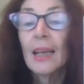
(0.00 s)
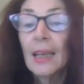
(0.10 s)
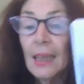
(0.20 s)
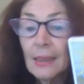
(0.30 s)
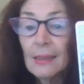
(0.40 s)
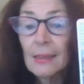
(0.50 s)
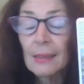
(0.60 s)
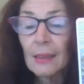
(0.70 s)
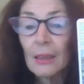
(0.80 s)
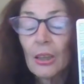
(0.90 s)

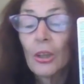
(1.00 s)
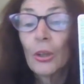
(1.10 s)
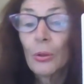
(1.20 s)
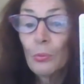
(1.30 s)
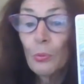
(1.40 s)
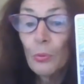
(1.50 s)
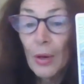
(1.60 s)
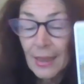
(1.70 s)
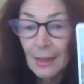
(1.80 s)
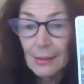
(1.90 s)
his
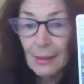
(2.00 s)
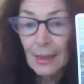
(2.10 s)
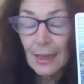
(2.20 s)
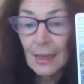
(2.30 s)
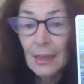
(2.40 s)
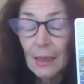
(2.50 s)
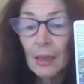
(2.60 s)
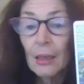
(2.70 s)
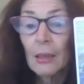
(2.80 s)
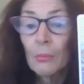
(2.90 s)
horrendously
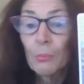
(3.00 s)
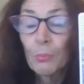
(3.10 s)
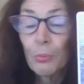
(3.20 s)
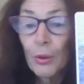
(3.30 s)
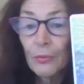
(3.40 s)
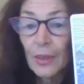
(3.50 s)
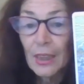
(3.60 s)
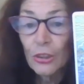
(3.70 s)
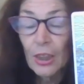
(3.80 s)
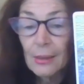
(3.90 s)

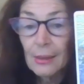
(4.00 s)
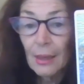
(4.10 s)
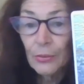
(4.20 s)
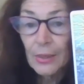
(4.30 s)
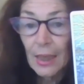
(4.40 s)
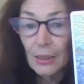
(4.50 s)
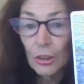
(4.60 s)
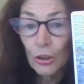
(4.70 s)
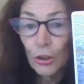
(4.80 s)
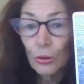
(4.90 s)
privileged and
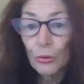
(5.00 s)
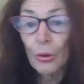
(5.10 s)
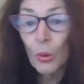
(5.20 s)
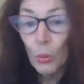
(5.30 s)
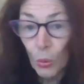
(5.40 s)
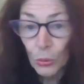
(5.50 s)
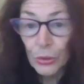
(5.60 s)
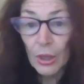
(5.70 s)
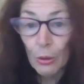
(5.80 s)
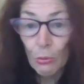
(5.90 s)
self-centered children who
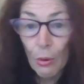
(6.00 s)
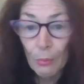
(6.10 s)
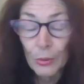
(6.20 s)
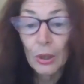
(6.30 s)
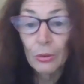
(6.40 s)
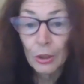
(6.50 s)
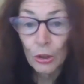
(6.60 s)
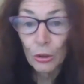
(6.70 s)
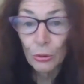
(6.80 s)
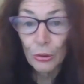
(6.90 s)
also robbed the
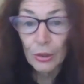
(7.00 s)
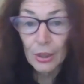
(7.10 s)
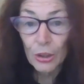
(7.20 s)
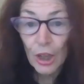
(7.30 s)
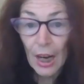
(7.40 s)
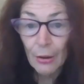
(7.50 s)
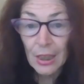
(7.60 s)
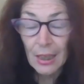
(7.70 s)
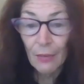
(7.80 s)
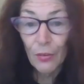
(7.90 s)
children's
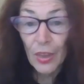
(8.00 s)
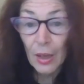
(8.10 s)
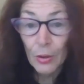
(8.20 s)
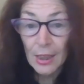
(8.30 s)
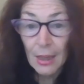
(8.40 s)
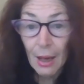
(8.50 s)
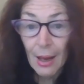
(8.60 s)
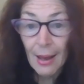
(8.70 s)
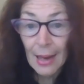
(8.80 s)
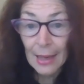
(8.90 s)
charity for their
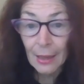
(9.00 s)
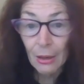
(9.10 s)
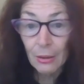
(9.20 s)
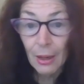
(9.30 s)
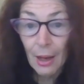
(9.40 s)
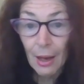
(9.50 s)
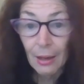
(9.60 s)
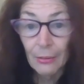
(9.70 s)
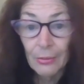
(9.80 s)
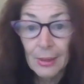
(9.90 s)
entire adult
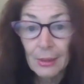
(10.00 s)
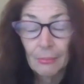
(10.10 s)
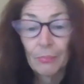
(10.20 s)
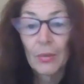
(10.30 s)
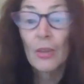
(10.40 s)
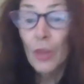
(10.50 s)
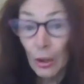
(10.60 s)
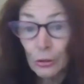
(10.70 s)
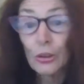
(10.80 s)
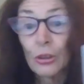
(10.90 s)
lives.
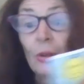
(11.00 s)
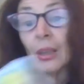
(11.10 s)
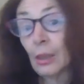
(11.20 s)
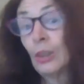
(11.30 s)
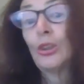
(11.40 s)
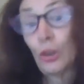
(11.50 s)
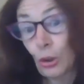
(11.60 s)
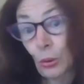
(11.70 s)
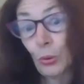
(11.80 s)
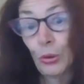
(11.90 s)
Those children,